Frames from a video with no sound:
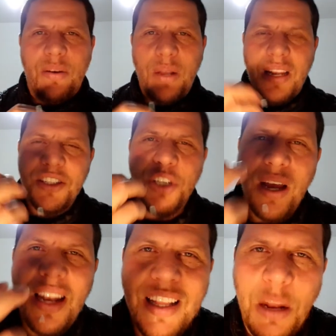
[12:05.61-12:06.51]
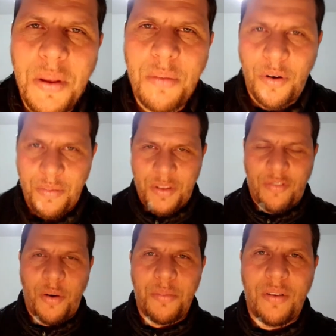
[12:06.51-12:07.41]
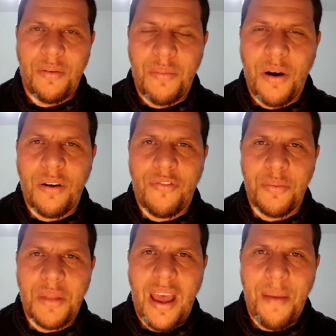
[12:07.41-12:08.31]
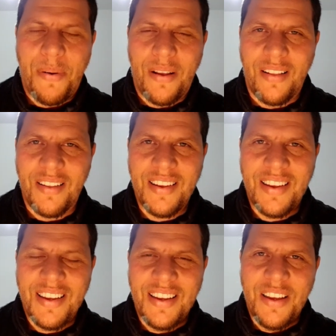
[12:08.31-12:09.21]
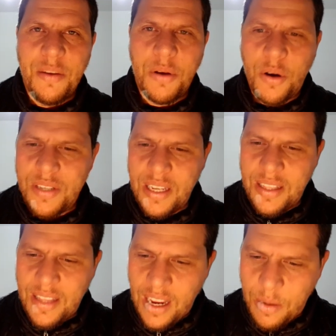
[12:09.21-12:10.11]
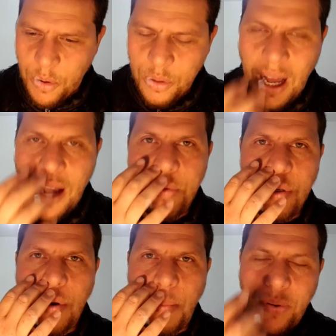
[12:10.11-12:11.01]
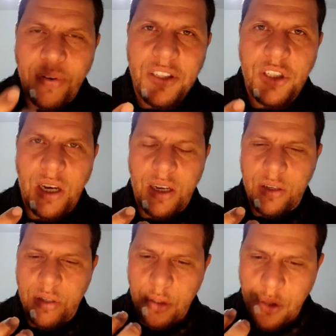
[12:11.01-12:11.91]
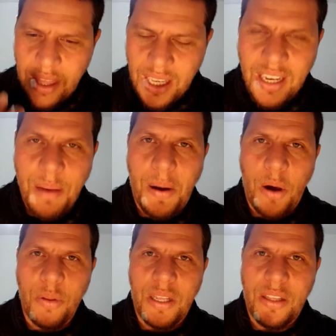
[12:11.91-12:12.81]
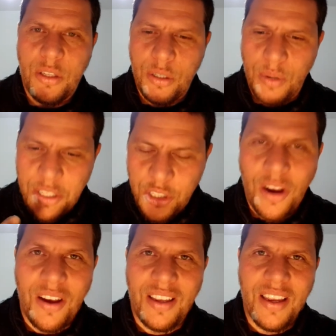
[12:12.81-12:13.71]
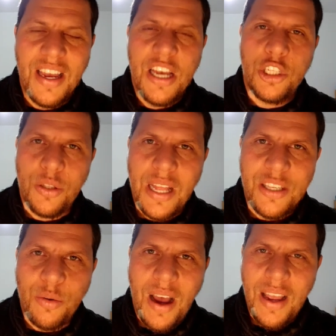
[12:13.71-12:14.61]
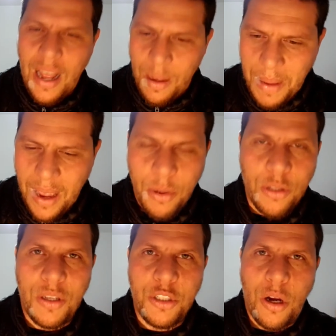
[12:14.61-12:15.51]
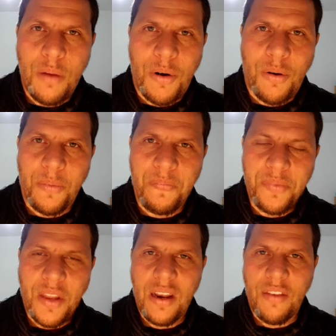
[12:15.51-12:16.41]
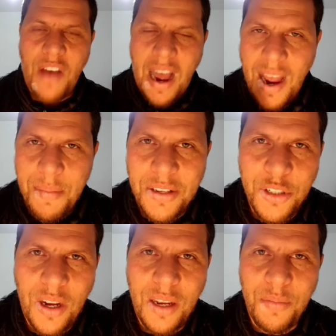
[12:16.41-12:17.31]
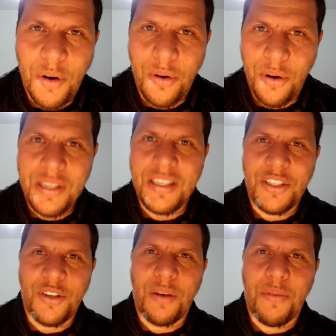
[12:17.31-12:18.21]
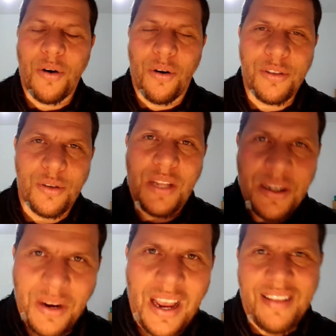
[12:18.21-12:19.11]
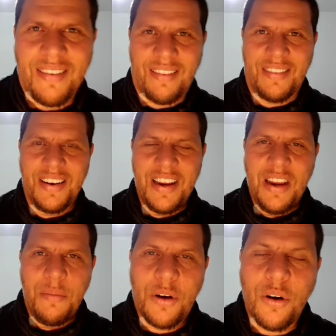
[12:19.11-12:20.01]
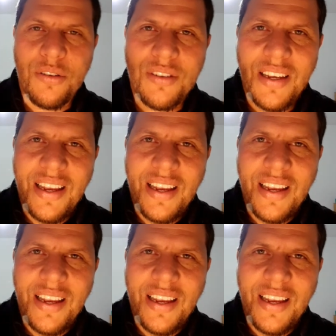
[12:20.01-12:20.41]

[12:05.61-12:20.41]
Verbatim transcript: will enjoy a little bit more from, more from the apple because I take more time to appreciate, to think about it, to enjoy. So that's why I'll be able to enjoy more. And if I'm enjoying more, who is enjoying more? Also the Creator. Because